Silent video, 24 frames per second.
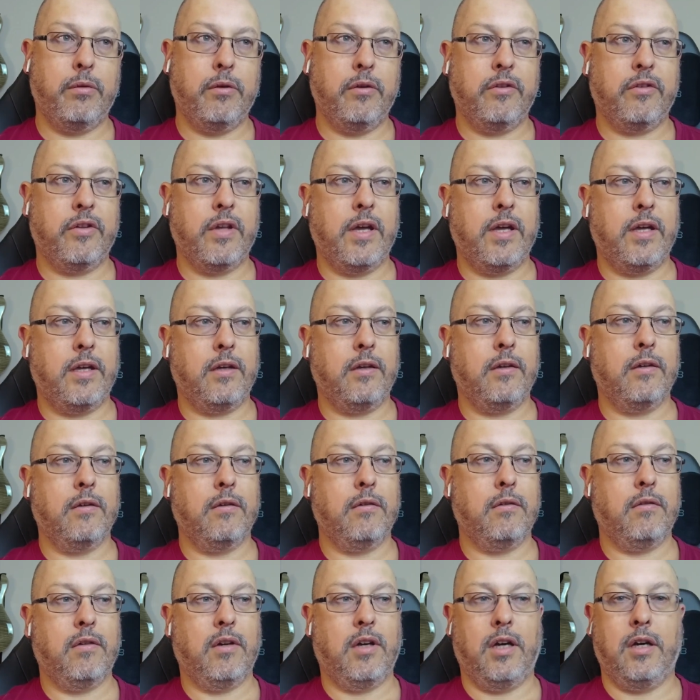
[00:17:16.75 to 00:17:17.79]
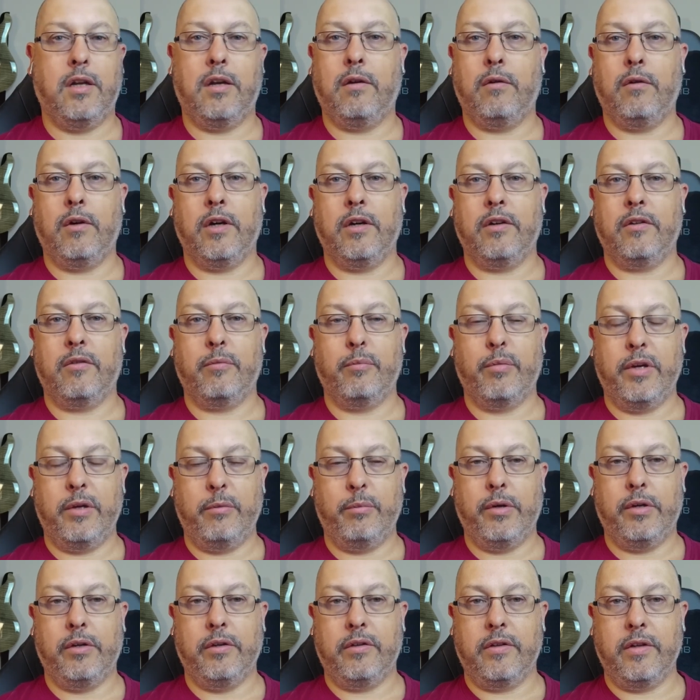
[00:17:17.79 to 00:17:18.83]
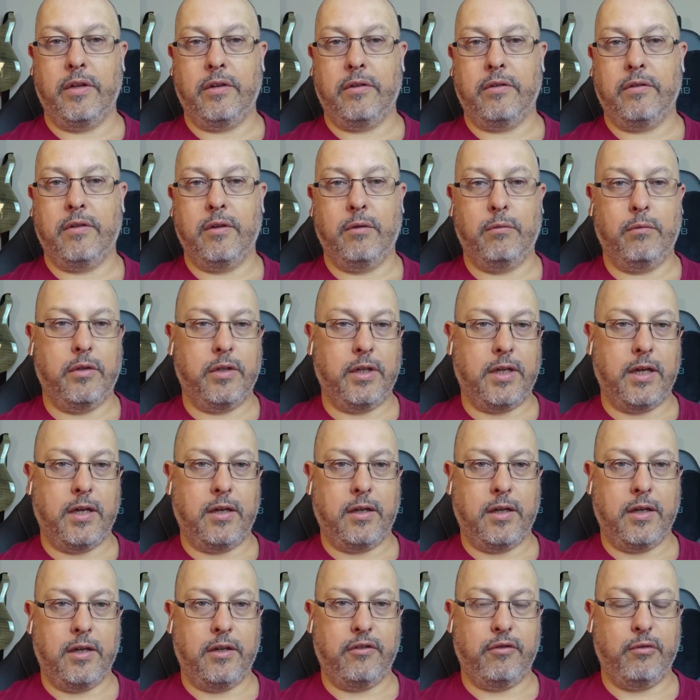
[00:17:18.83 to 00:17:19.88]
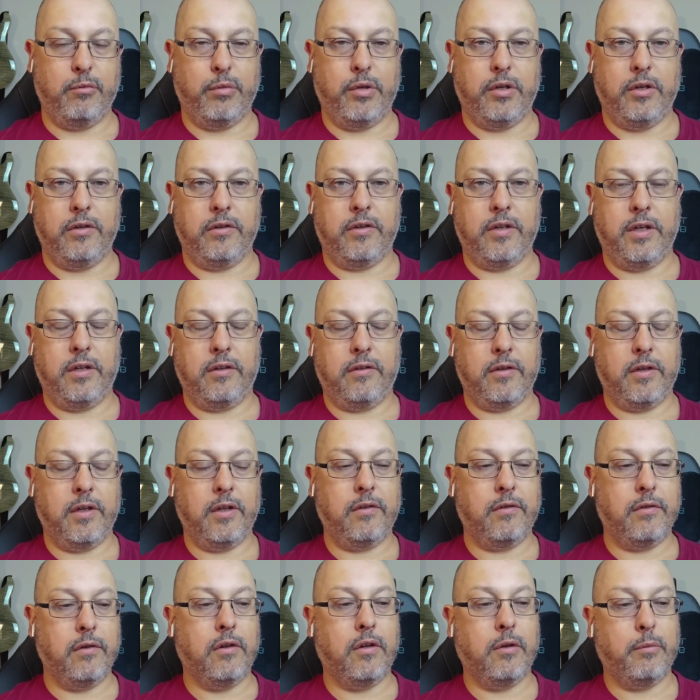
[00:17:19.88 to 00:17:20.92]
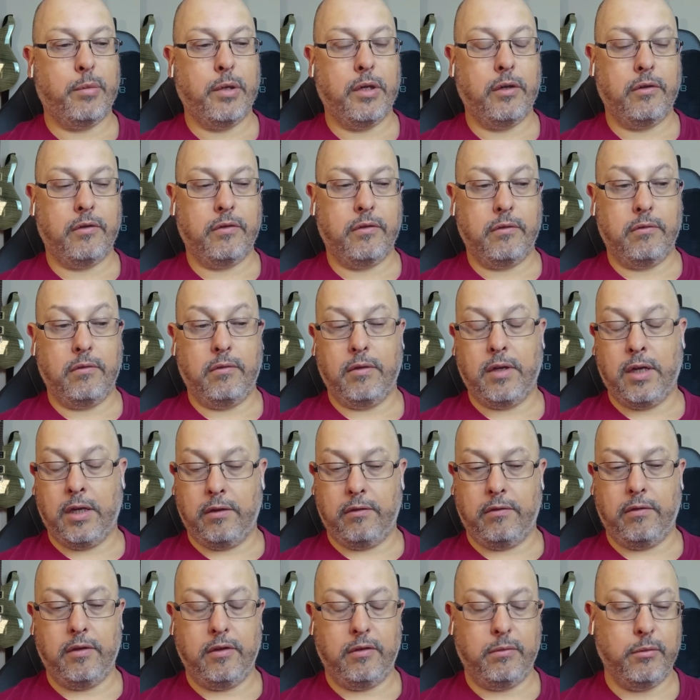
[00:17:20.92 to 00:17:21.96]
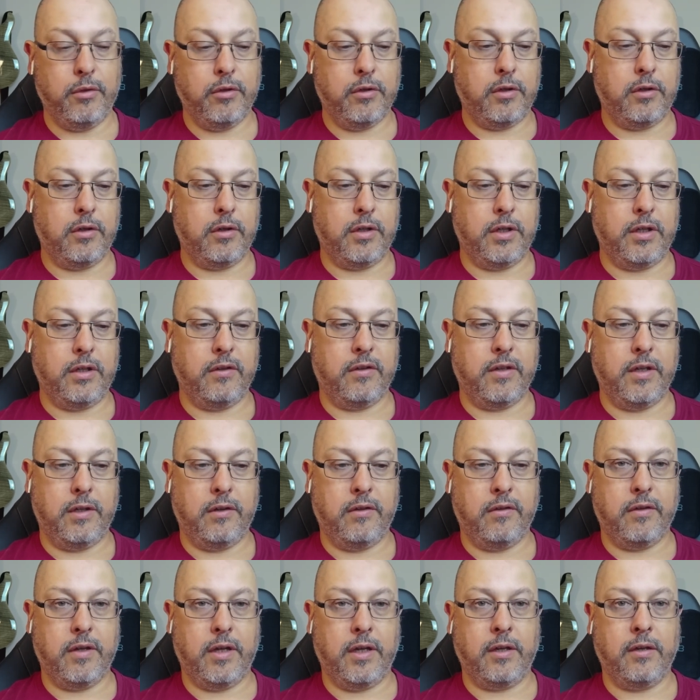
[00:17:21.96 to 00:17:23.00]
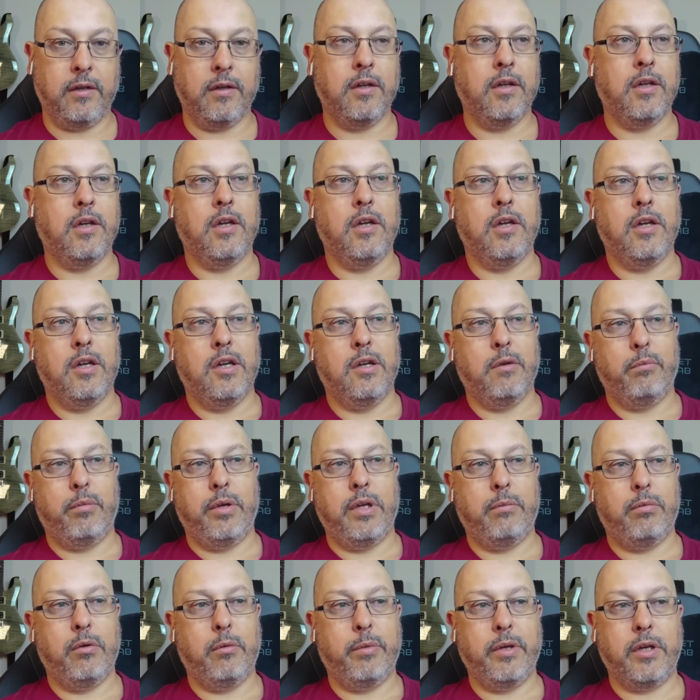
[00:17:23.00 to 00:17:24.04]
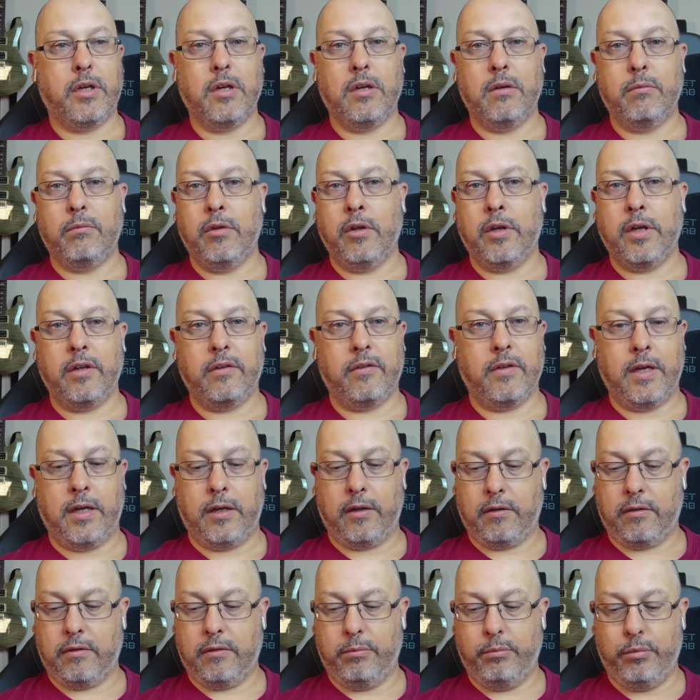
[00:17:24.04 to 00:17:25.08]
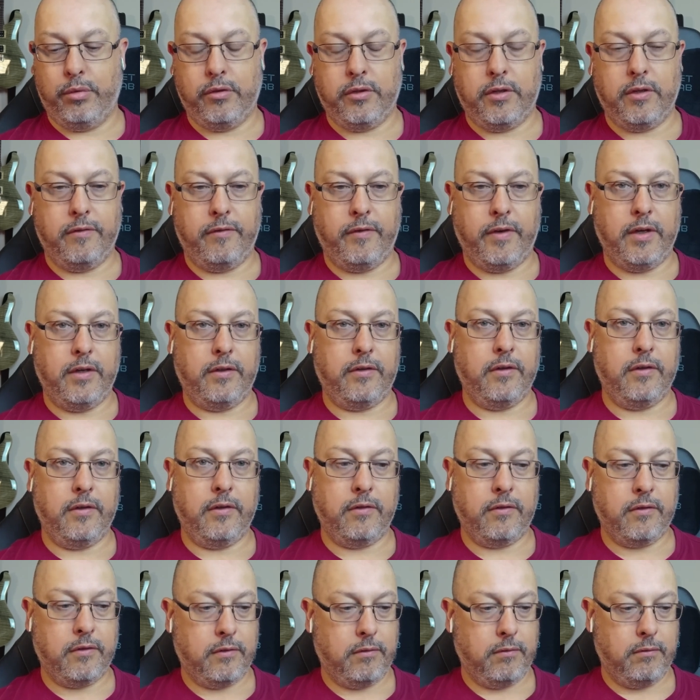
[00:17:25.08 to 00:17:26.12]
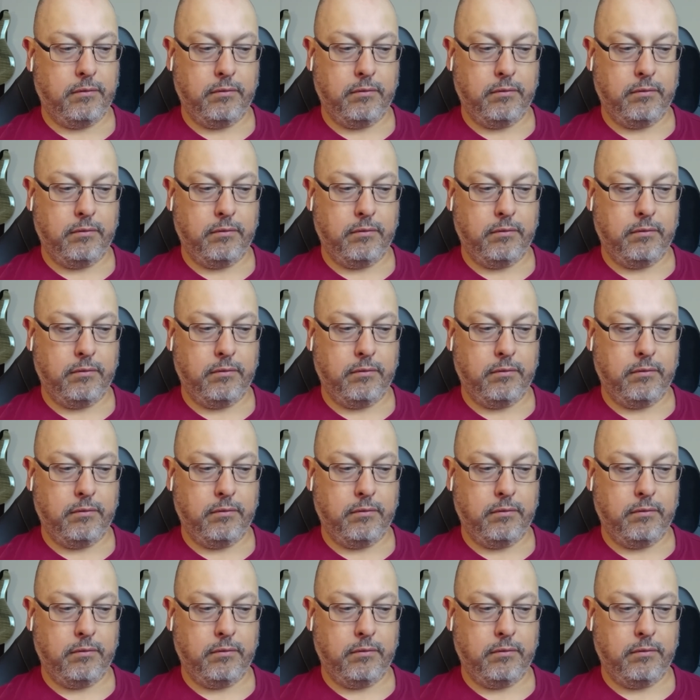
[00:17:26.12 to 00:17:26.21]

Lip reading: saying, I don't like to play politics, don't want to get engaged in politics. And I saw a post actually this morning on LinkedIn saying people become non-execs, board advisors,